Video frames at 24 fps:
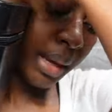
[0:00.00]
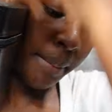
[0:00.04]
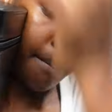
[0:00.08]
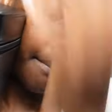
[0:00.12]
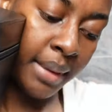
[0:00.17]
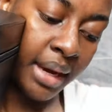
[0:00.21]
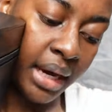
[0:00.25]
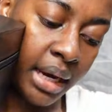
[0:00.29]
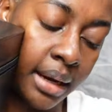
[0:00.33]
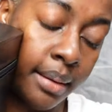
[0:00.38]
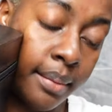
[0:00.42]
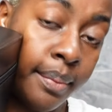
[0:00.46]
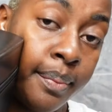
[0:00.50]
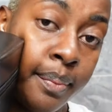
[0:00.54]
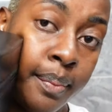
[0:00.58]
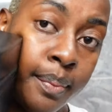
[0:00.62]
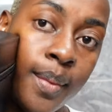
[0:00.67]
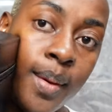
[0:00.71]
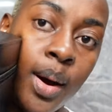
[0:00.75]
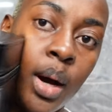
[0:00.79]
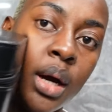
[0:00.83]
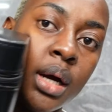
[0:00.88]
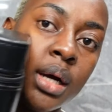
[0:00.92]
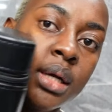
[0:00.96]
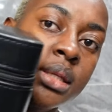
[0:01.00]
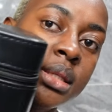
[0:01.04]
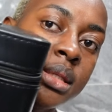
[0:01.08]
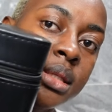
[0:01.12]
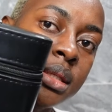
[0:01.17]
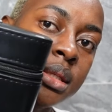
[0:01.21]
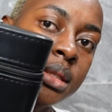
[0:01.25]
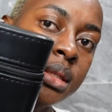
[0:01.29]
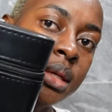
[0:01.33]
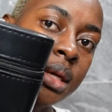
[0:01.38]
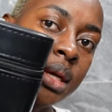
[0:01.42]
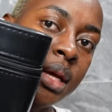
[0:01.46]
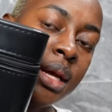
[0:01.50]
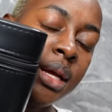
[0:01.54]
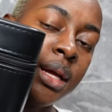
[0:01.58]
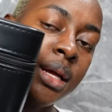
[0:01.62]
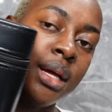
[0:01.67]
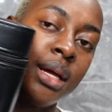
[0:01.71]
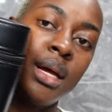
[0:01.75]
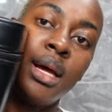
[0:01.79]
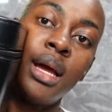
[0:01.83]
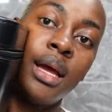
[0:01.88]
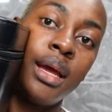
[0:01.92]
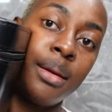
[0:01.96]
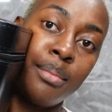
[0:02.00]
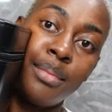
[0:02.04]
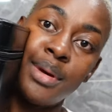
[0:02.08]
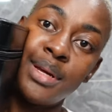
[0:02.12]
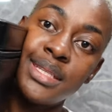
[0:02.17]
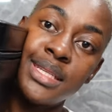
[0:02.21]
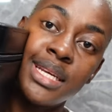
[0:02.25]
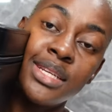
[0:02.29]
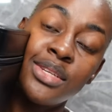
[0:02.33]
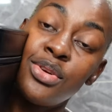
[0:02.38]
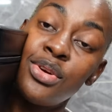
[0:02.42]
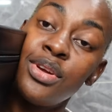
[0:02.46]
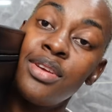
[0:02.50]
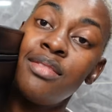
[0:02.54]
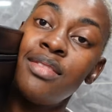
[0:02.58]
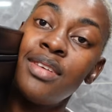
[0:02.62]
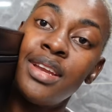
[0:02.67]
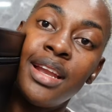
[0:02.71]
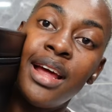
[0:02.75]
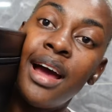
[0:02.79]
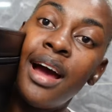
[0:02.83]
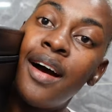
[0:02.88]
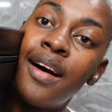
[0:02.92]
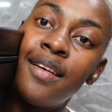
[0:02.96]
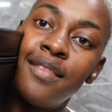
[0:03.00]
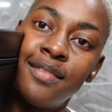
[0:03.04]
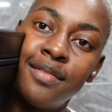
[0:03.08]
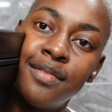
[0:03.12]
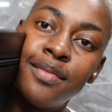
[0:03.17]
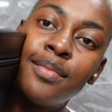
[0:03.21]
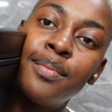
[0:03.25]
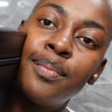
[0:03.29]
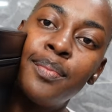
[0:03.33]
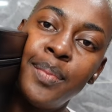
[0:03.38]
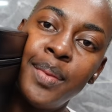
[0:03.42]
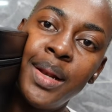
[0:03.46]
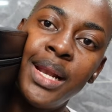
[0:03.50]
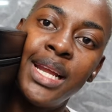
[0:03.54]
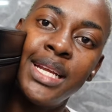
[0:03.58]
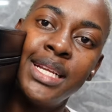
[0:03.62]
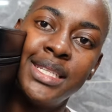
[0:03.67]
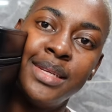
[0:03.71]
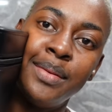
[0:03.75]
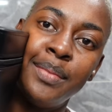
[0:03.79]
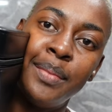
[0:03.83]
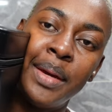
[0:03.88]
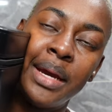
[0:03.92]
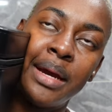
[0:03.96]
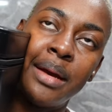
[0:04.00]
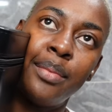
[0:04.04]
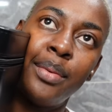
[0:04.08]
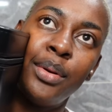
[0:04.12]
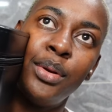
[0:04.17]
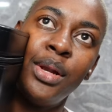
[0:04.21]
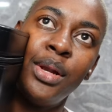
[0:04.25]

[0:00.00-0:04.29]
makeup box, but I don't even have plenty makeup. I